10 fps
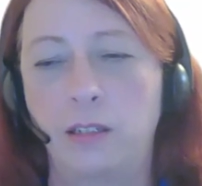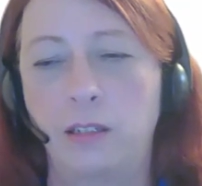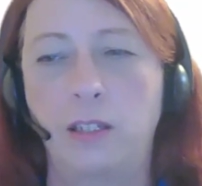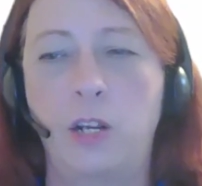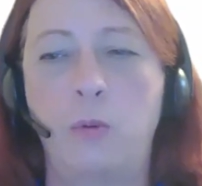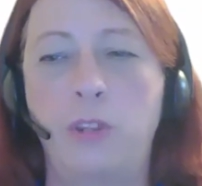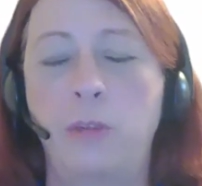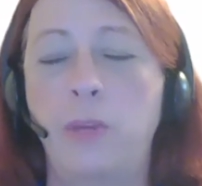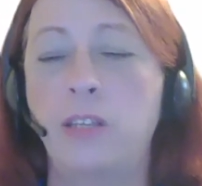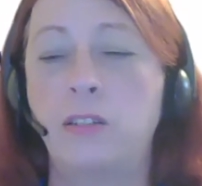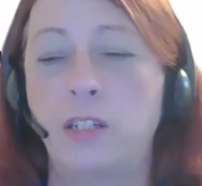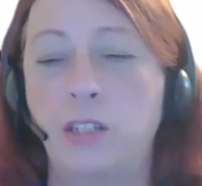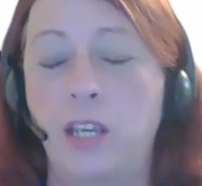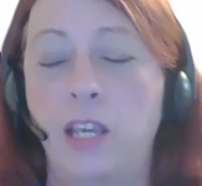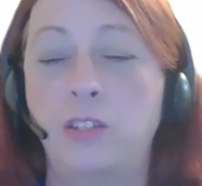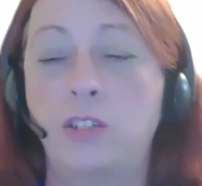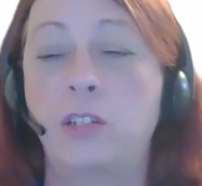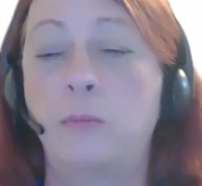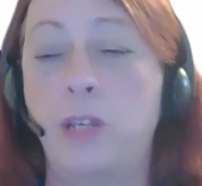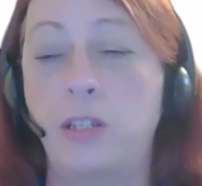you know, with the best education
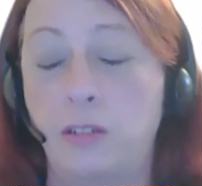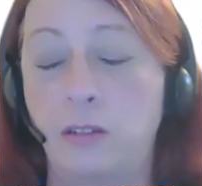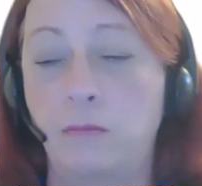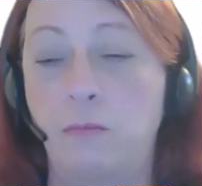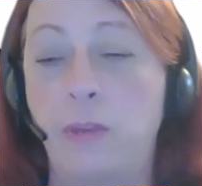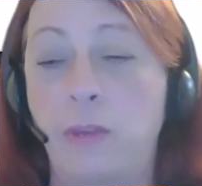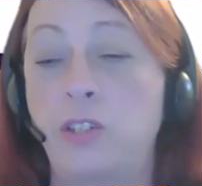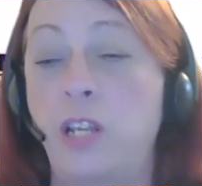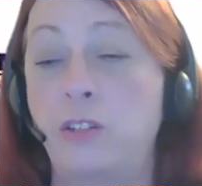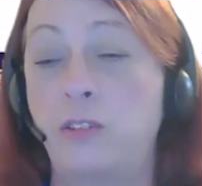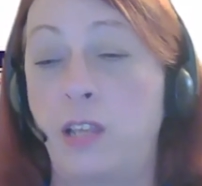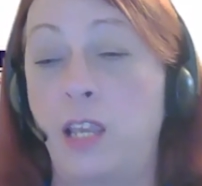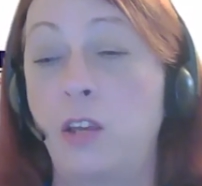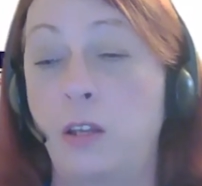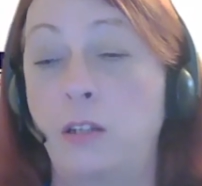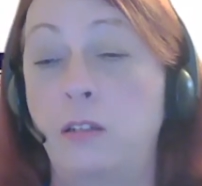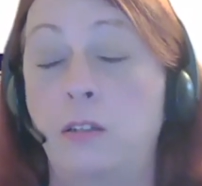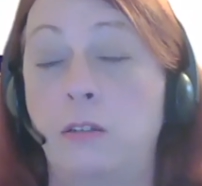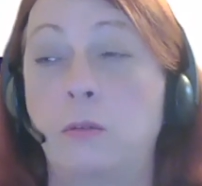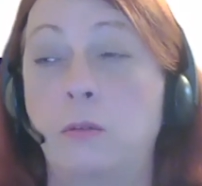and best best chance they could
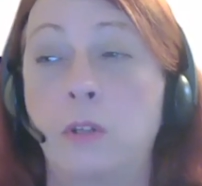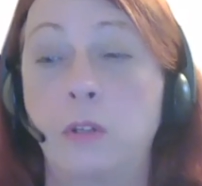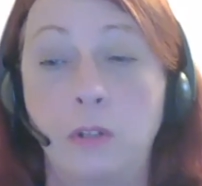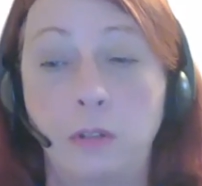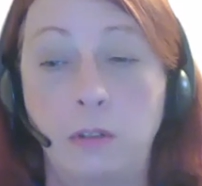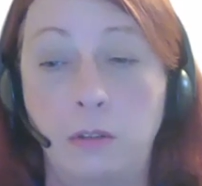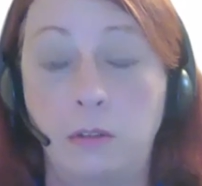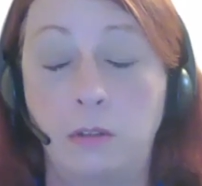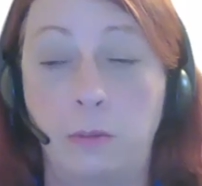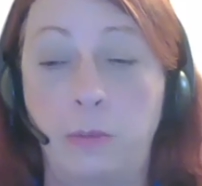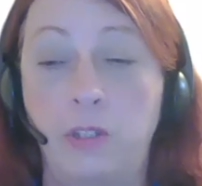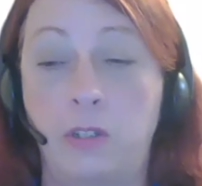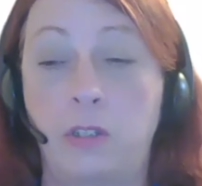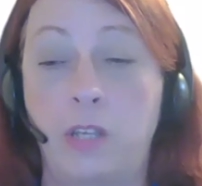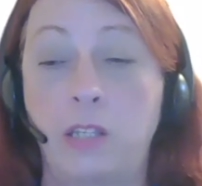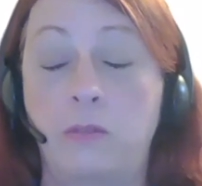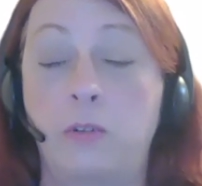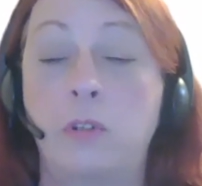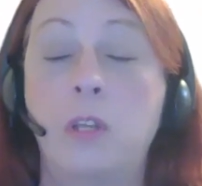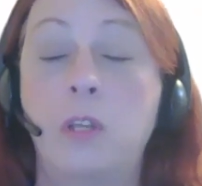to to be
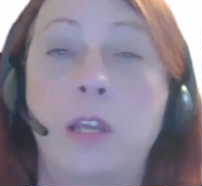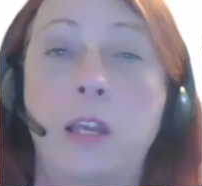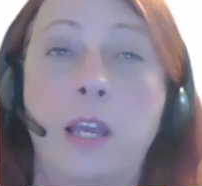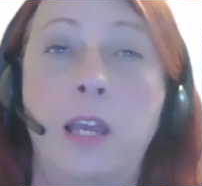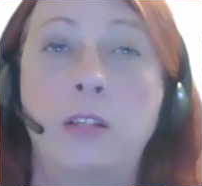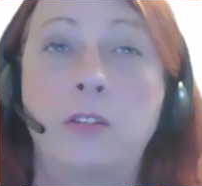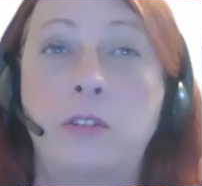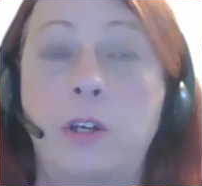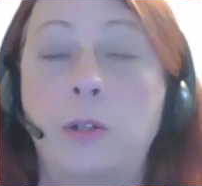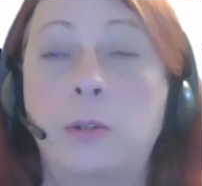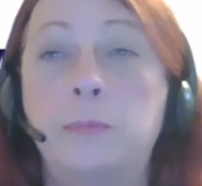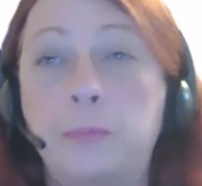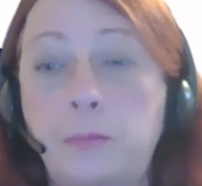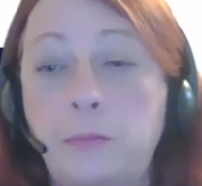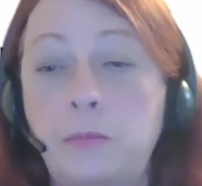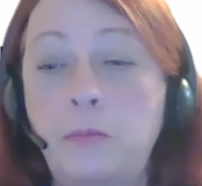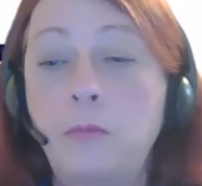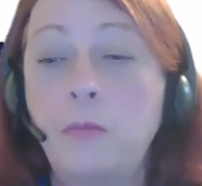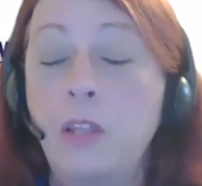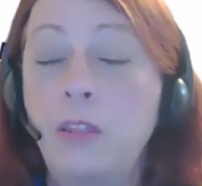successful. And so
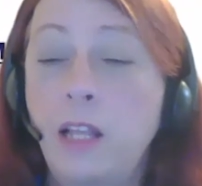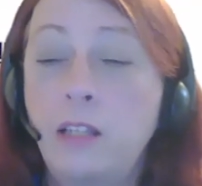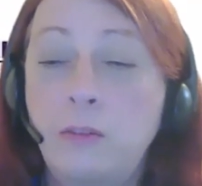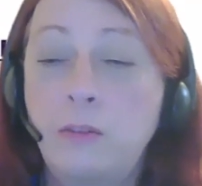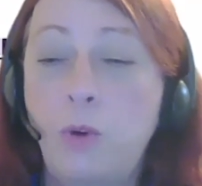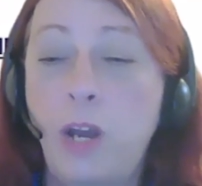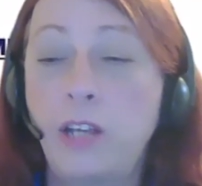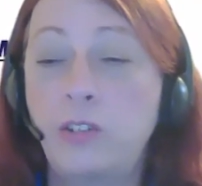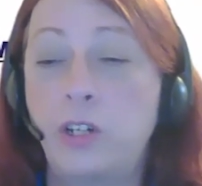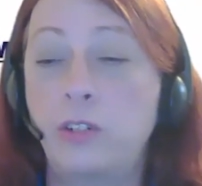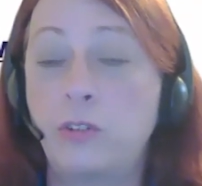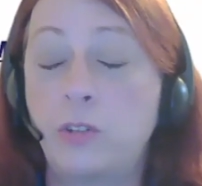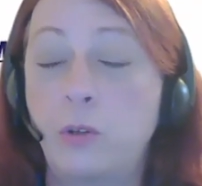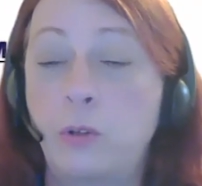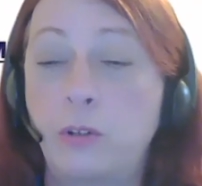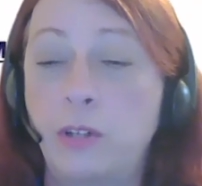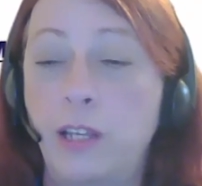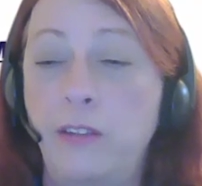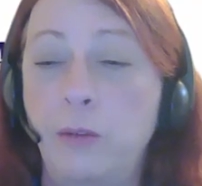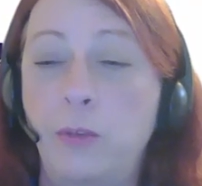that's why I started school.
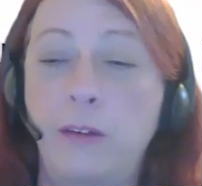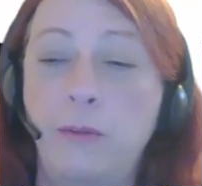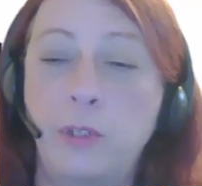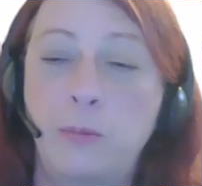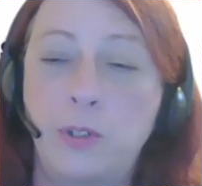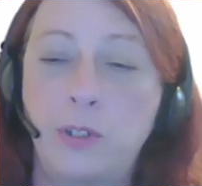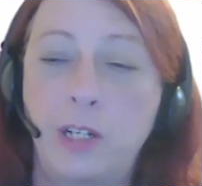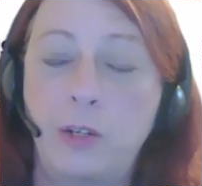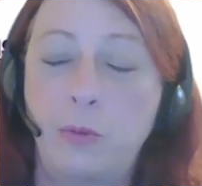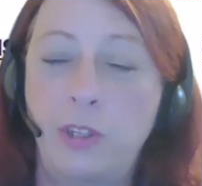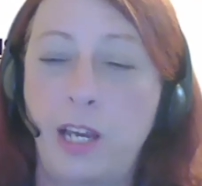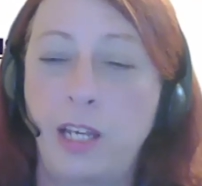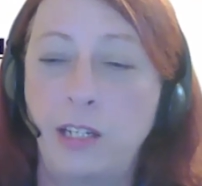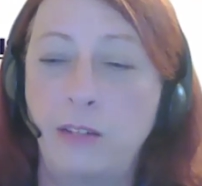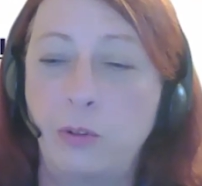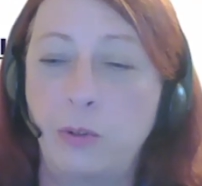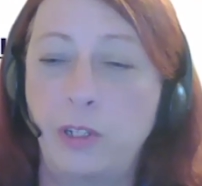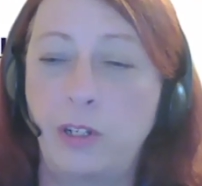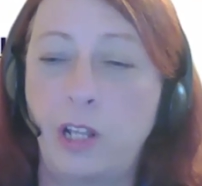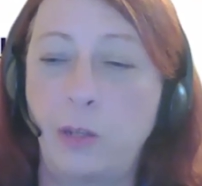And then when I was presented with the idea of doing
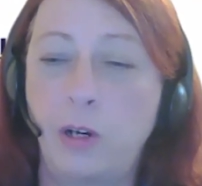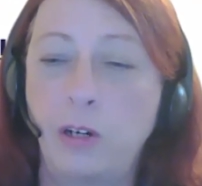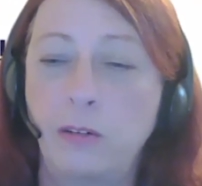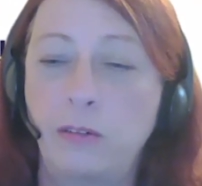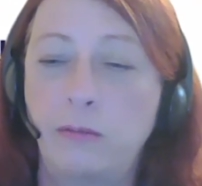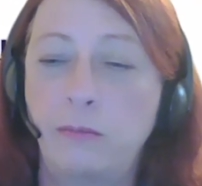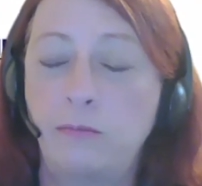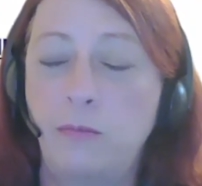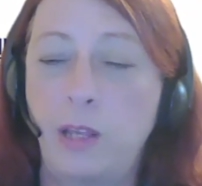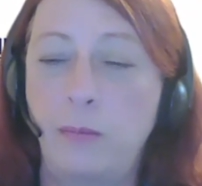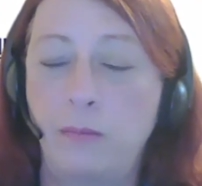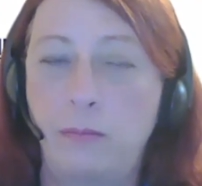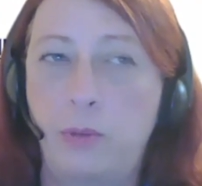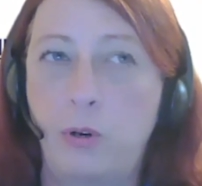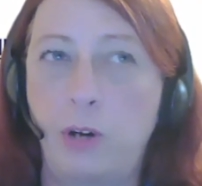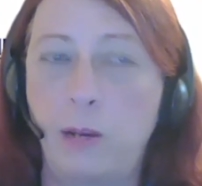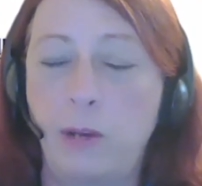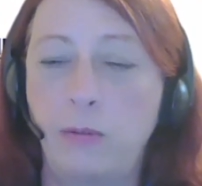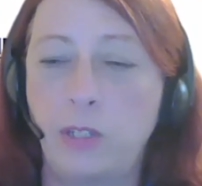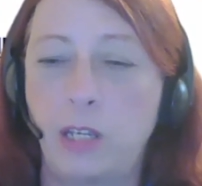the Dolly Parton um, program,
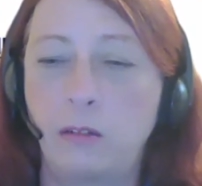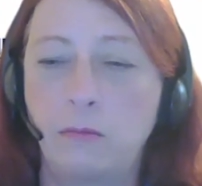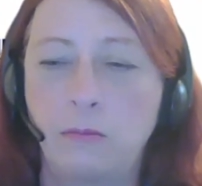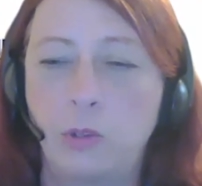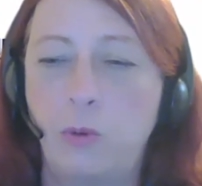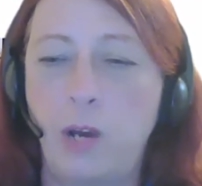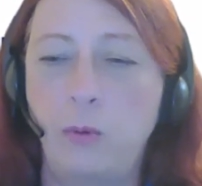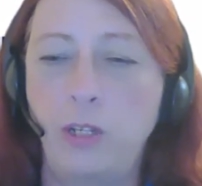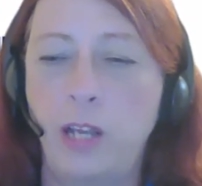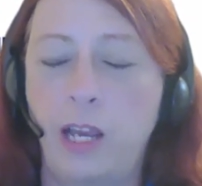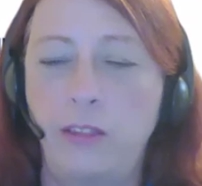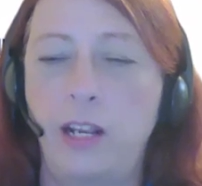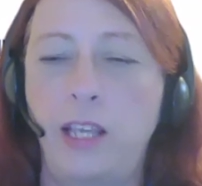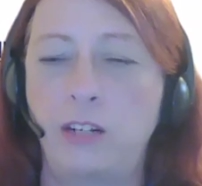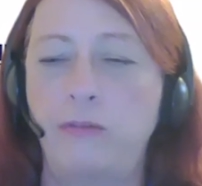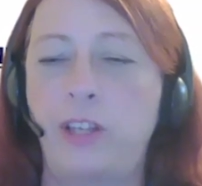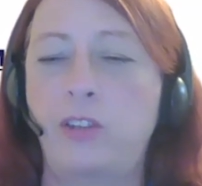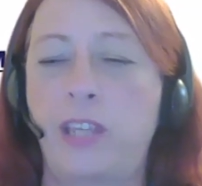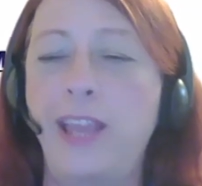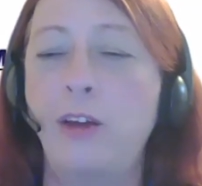I was like, well, why wouldn't I? Then I can
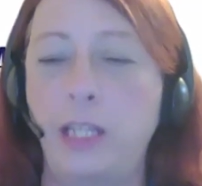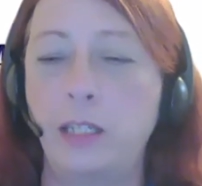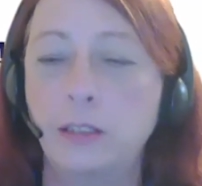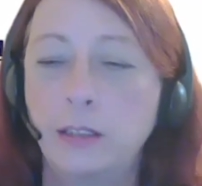affect the county,